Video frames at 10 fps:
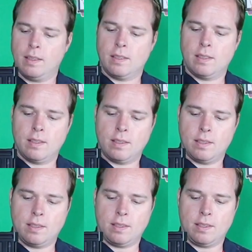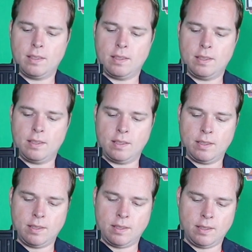
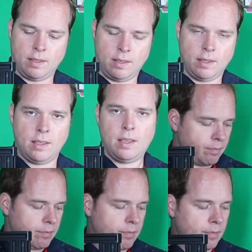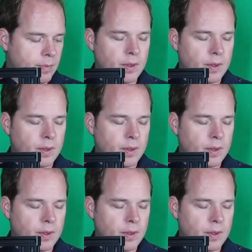No one is speaking in this clip.